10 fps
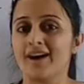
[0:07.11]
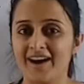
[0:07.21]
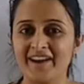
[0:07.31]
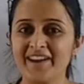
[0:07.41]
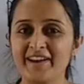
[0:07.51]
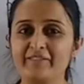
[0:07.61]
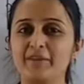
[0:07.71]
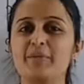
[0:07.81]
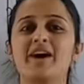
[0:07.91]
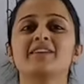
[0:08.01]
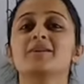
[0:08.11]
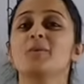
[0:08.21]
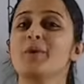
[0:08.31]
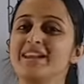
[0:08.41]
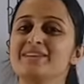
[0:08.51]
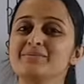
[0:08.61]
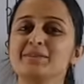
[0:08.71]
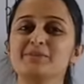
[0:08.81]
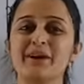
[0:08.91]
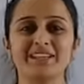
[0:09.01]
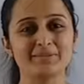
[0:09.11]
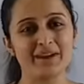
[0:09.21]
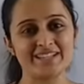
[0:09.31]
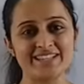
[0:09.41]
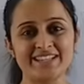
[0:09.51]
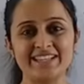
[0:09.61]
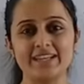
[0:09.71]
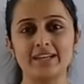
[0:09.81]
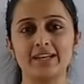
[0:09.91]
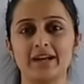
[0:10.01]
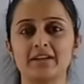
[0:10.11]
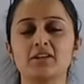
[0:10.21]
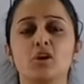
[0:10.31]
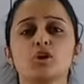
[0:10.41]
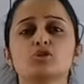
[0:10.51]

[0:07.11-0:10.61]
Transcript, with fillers: Hi everyone, welcome to Mathematically Inclined.